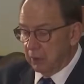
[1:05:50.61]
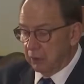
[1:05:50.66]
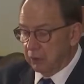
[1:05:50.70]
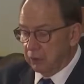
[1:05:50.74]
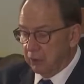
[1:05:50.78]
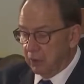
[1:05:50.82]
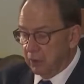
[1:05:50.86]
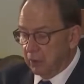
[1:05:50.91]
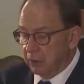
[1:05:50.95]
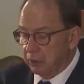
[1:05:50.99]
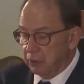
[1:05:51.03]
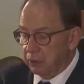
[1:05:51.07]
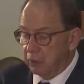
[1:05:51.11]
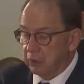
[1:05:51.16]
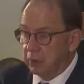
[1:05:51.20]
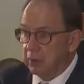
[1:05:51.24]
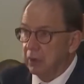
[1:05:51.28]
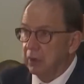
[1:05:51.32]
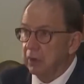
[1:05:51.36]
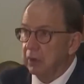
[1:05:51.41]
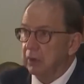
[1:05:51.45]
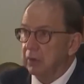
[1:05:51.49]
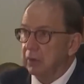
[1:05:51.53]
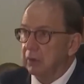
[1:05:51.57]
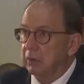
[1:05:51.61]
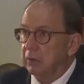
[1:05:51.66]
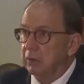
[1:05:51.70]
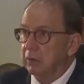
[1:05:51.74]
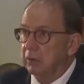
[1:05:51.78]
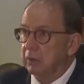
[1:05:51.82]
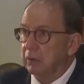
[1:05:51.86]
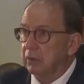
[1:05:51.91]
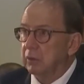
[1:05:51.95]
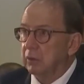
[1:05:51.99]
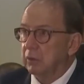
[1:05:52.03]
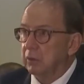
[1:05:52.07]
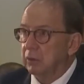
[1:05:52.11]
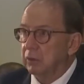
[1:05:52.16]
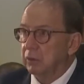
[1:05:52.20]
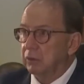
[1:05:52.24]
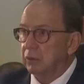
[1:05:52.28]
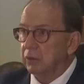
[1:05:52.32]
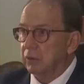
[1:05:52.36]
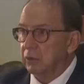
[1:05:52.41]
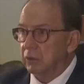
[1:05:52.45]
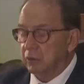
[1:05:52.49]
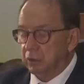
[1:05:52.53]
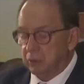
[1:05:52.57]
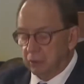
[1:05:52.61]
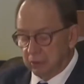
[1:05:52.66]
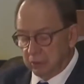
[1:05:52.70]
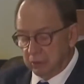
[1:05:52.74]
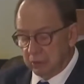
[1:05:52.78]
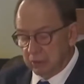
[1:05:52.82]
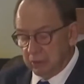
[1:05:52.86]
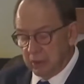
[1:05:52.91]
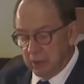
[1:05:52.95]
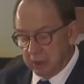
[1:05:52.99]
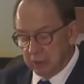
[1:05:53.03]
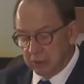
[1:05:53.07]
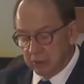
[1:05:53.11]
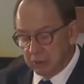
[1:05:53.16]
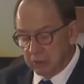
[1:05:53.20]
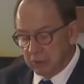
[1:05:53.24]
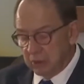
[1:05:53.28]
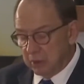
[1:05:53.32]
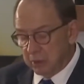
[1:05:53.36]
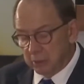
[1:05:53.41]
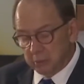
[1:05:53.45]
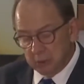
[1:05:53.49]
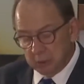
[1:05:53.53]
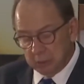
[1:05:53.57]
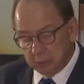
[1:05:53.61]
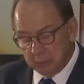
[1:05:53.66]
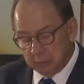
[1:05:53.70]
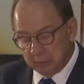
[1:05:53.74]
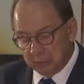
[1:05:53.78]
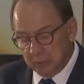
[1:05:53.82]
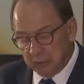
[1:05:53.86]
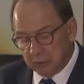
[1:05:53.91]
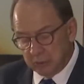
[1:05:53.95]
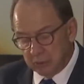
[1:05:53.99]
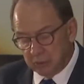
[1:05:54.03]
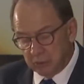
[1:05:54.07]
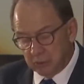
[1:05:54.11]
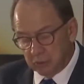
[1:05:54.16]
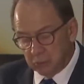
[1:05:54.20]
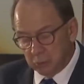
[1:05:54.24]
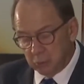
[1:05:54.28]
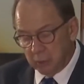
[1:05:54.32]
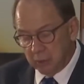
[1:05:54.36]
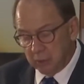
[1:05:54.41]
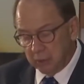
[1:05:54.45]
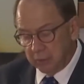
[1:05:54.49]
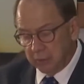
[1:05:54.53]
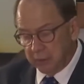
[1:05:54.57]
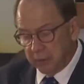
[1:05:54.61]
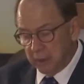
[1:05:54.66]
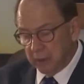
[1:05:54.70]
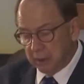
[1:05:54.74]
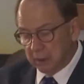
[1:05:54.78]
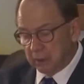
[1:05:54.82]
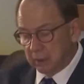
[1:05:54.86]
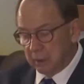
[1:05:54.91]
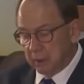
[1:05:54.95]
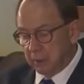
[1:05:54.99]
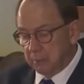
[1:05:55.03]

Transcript: SARS regarding controversial tax treatment, but that's just one of the outcomes.